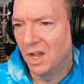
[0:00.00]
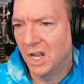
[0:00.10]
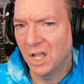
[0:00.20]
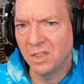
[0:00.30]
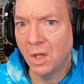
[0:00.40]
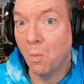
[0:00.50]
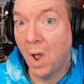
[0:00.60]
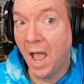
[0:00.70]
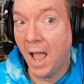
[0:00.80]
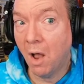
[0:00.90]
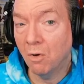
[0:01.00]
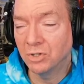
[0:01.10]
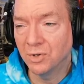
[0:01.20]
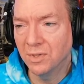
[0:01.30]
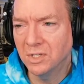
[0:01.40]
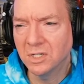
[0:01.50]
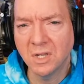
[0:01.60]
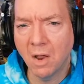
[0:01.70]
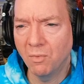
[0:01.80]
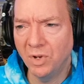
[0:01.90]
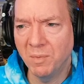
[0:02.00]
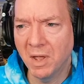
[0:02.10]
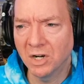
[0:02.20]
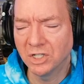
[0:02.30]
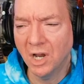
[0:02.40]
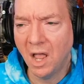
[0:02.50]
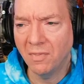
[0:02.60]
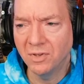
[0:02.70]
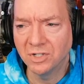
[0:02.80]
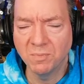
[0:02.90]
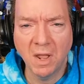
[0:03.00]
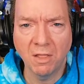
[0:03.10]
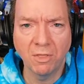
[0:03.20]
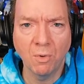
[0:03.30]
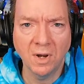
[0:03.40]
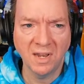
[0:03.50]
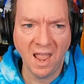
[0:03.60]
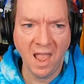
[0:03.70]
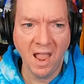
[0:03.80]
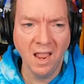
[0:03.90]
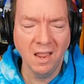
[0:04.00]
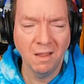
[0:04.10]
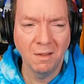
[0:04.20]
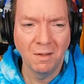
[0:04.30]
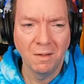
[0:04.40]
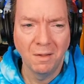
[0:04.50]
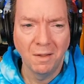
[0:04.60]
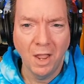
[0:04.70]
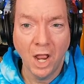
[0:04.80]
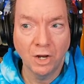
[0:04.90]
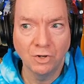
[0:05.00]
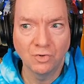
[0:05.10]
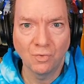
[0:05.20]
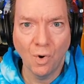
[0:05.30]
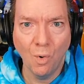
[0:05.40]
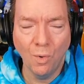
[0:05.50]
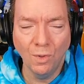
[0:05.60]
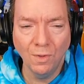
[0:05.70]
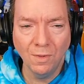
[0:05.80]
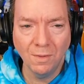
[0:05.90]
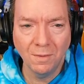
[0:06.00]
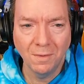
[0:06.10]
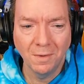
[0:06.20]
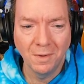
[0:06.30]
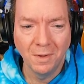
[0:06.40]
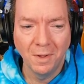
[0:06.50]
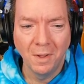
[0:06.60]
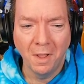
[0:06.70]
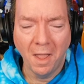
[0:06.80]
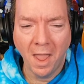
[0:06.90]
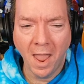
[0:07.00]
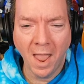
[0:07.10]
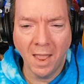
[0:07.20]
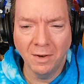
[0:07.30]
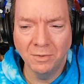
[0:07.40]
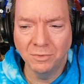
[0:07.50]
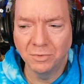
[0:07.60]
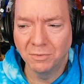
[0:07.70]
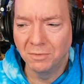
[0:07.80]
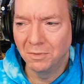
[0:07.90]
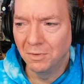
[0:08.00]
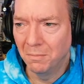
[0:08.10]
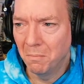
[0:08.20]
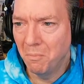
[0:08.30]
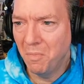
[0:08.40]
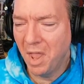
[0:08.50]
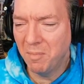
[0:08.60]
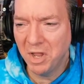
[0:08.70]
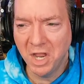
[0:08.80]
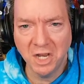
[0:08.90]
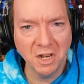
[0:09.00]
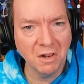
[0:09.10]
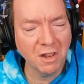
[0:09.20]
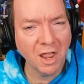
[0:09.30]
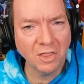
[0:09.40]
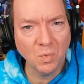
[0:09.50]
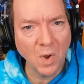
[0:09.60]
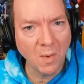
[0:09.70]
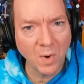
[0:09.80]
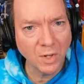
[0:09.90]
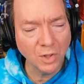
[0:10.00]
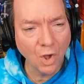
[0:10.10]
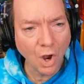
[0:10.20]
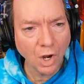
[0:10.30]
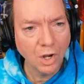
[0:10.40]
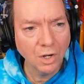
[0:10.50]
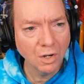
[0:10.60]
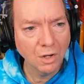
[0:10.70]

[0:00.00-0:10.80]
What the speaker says: And I thought, wow, so this is not really about a shot. This is about authority and control. And maybe he didn't like the way we look.